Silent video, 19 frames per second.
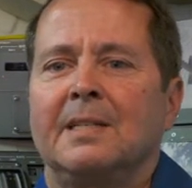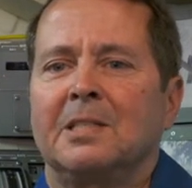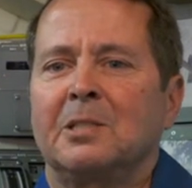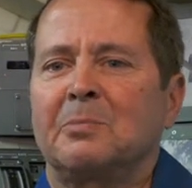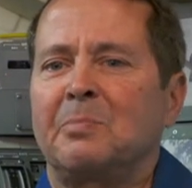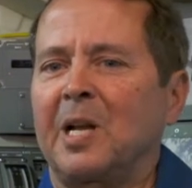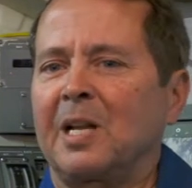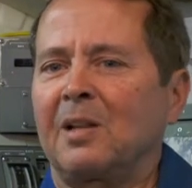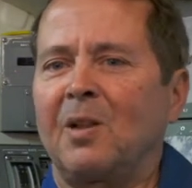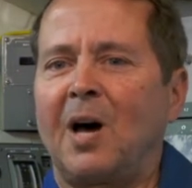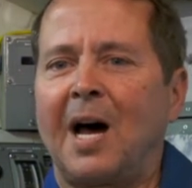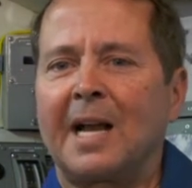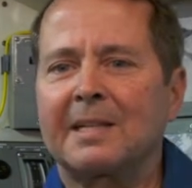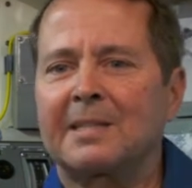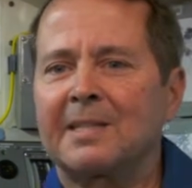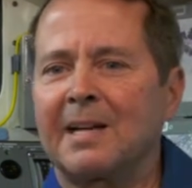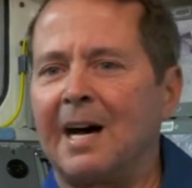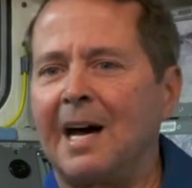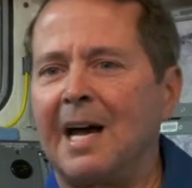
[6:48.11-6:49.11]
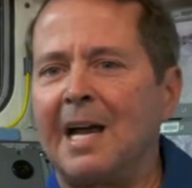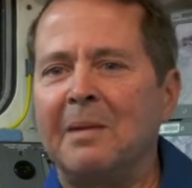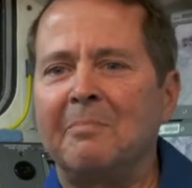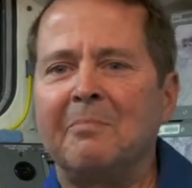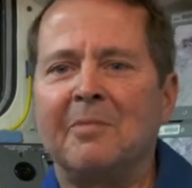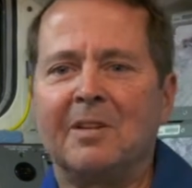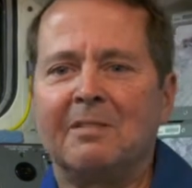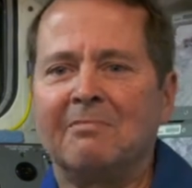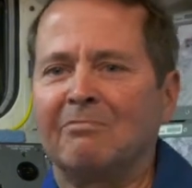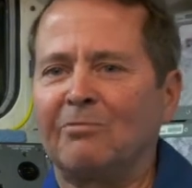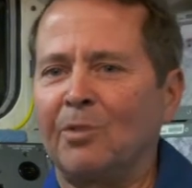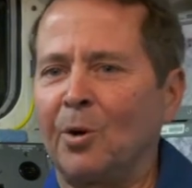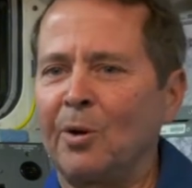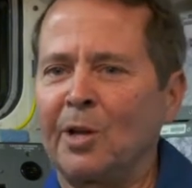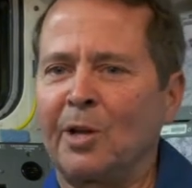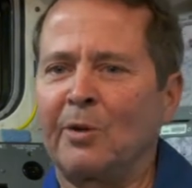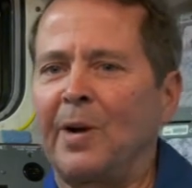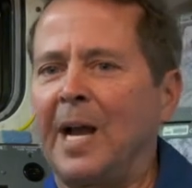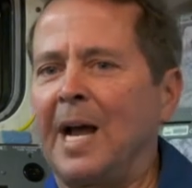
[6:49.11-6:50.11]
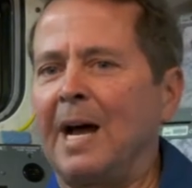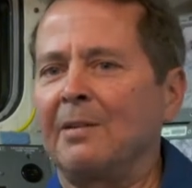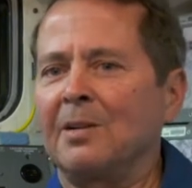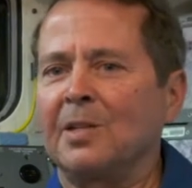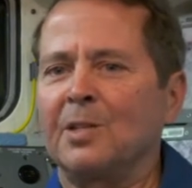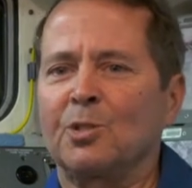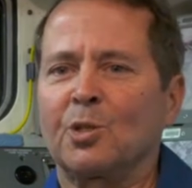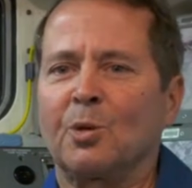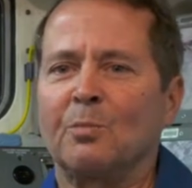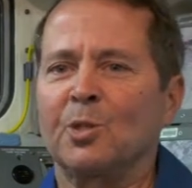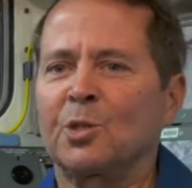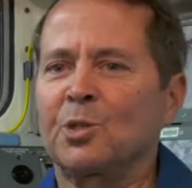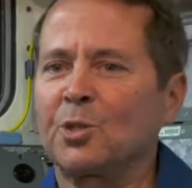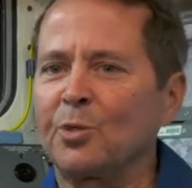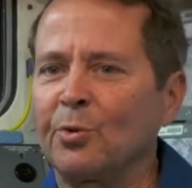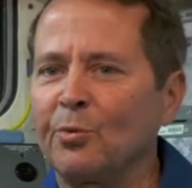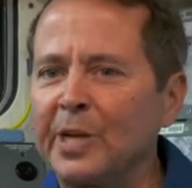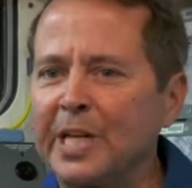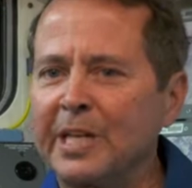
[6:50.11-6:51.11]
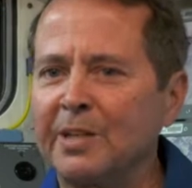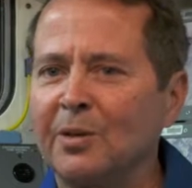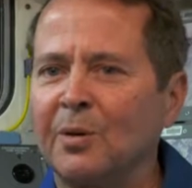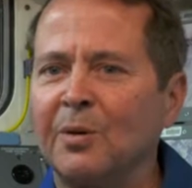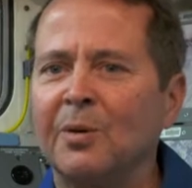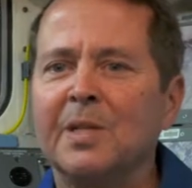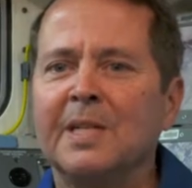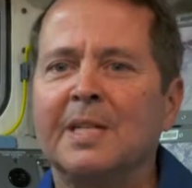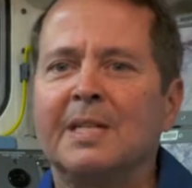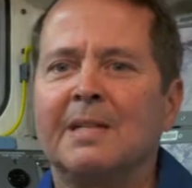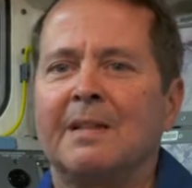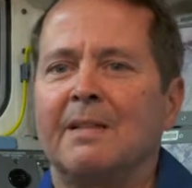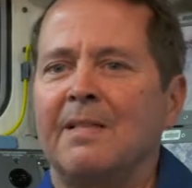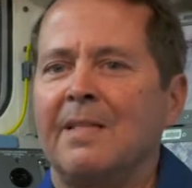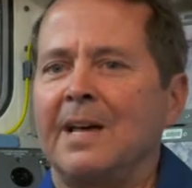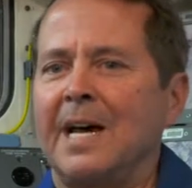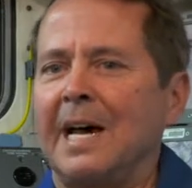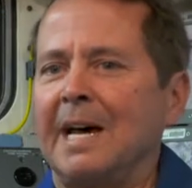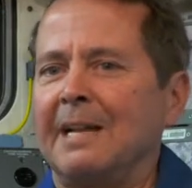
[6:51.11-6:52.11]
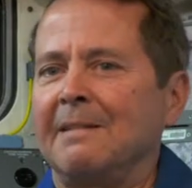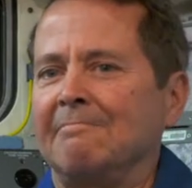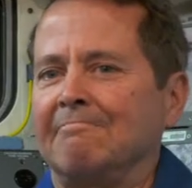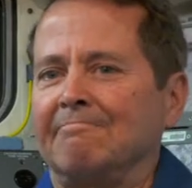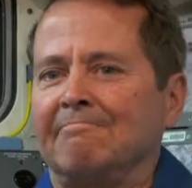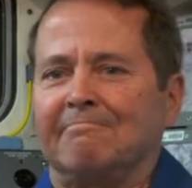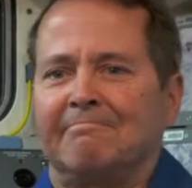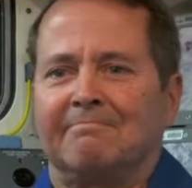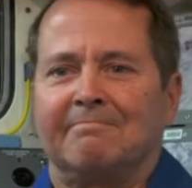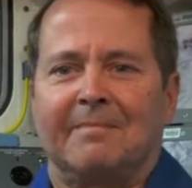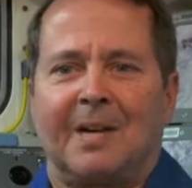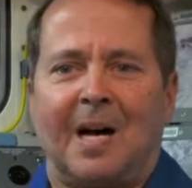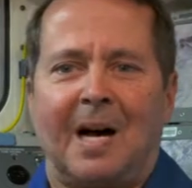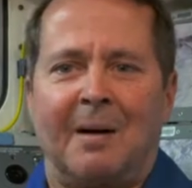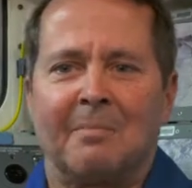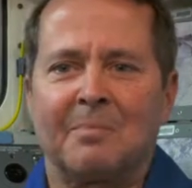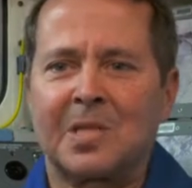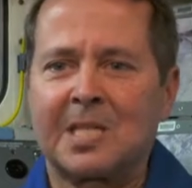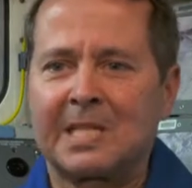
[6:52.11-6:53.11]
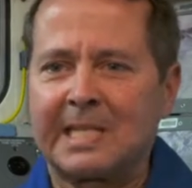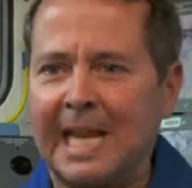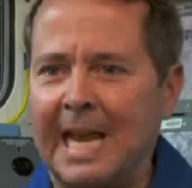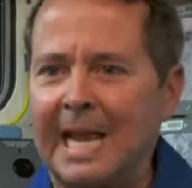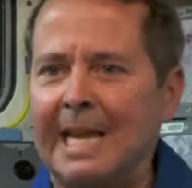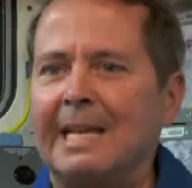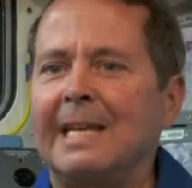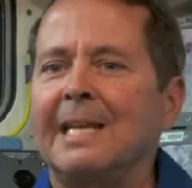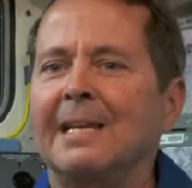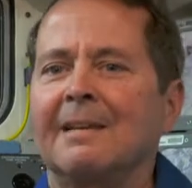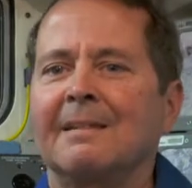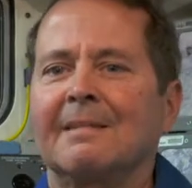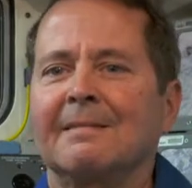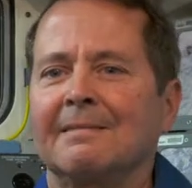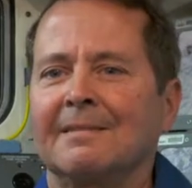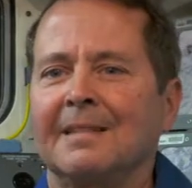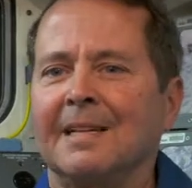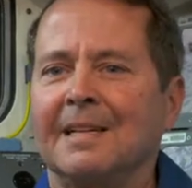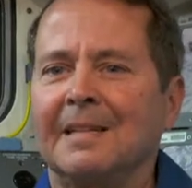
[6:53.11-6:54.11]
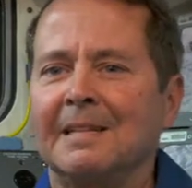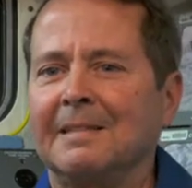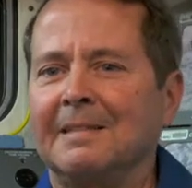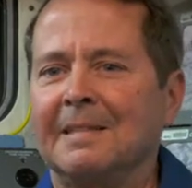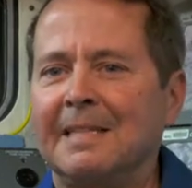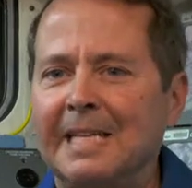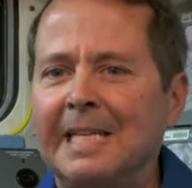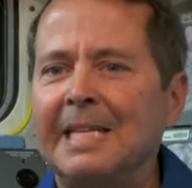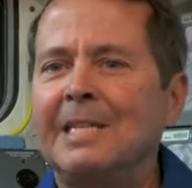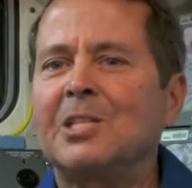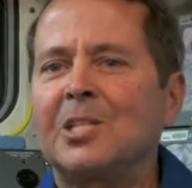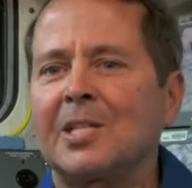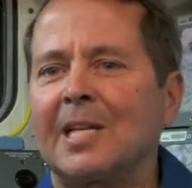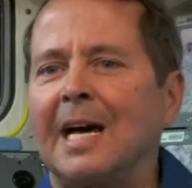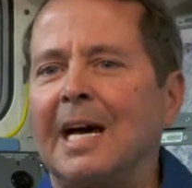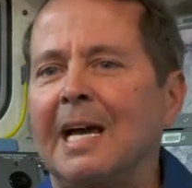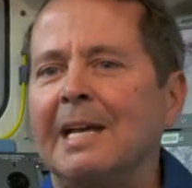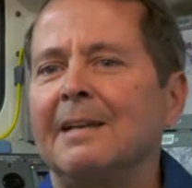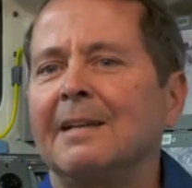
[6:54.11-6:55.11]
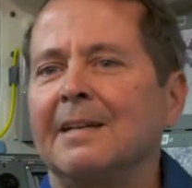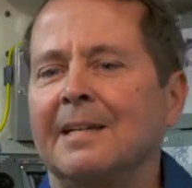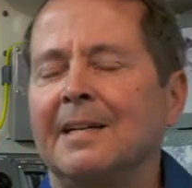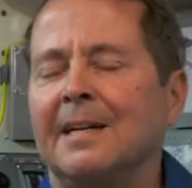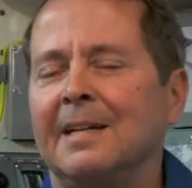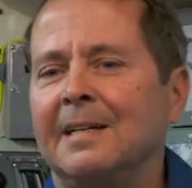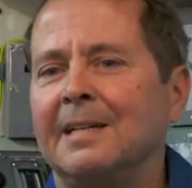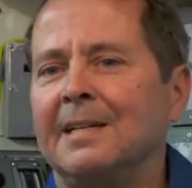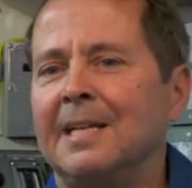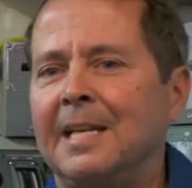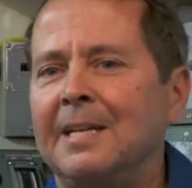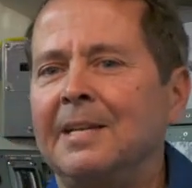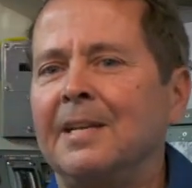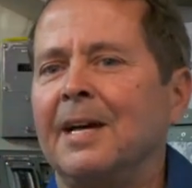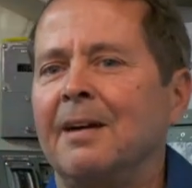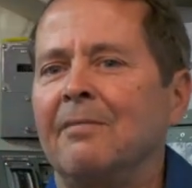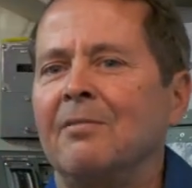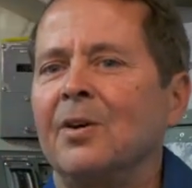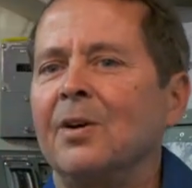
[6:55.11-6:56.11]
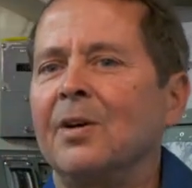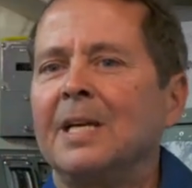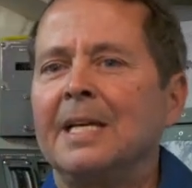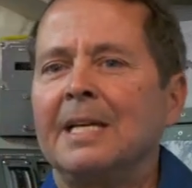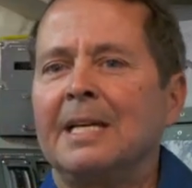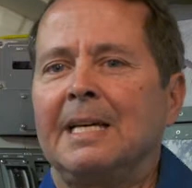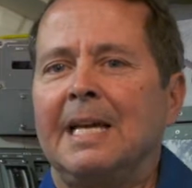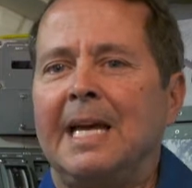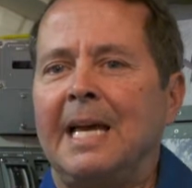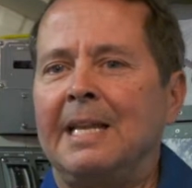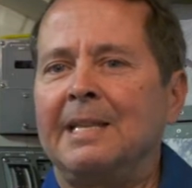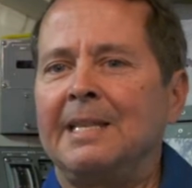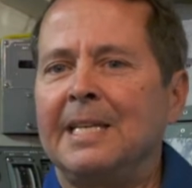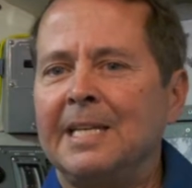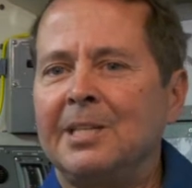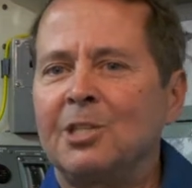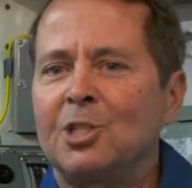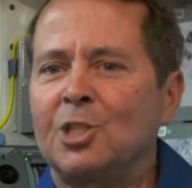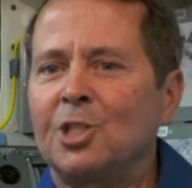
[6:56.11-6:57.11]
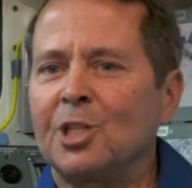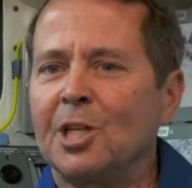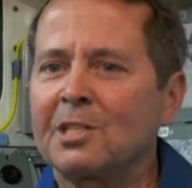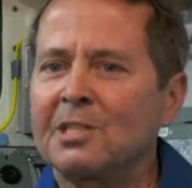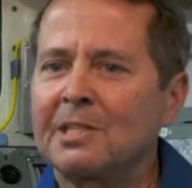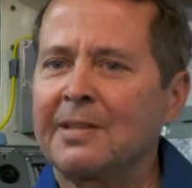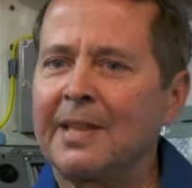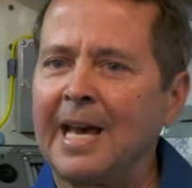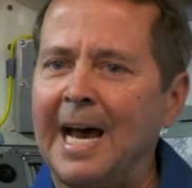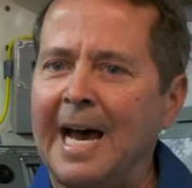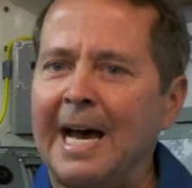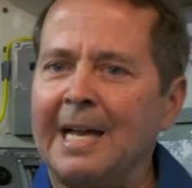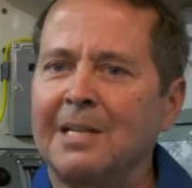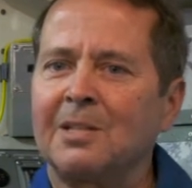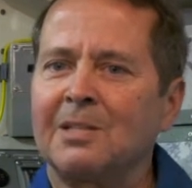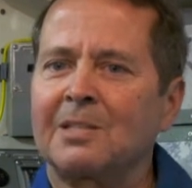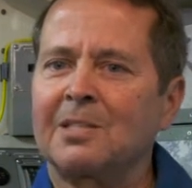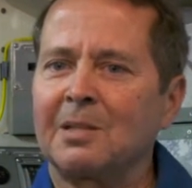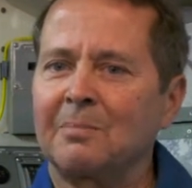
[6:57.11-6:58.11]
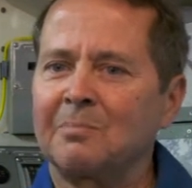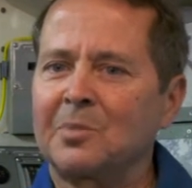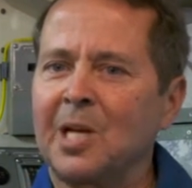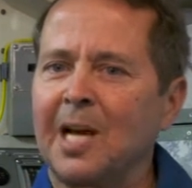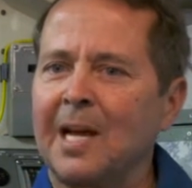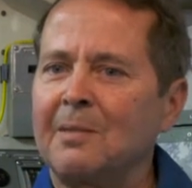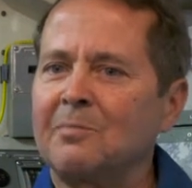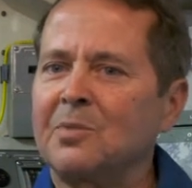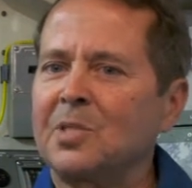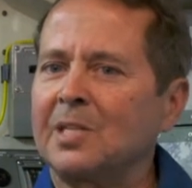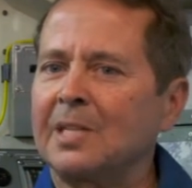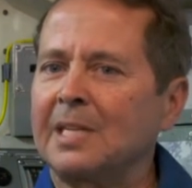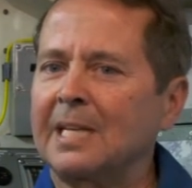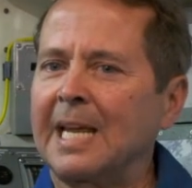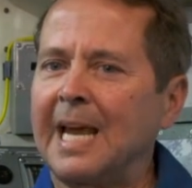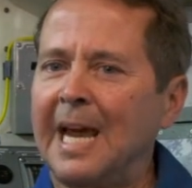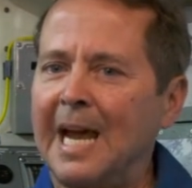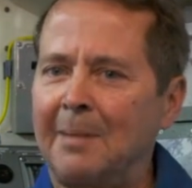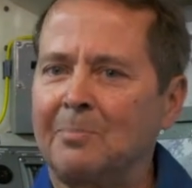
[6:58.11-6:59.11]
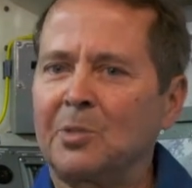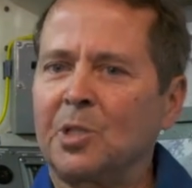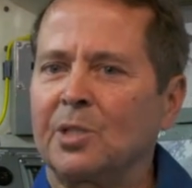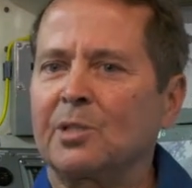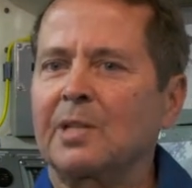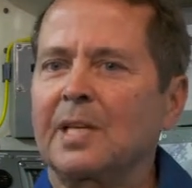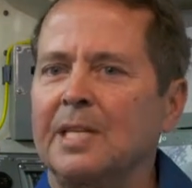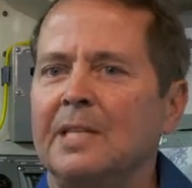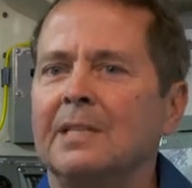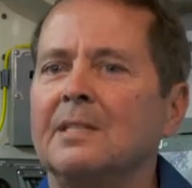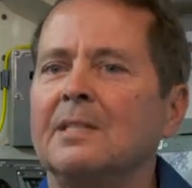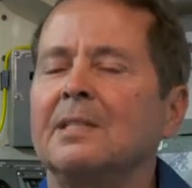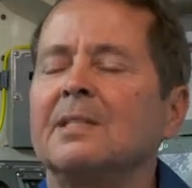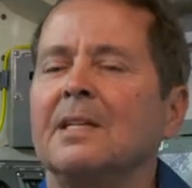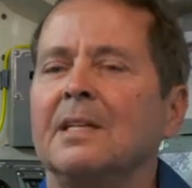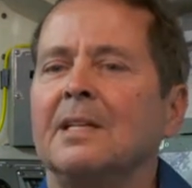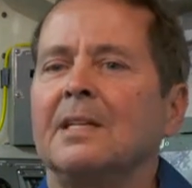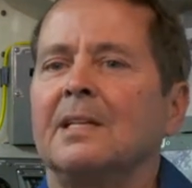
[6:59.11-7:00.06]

Spent a lot of time floating around, and it's almost surreal that I'm standing inside Endeavour, and it's just that sometimes to capture kids'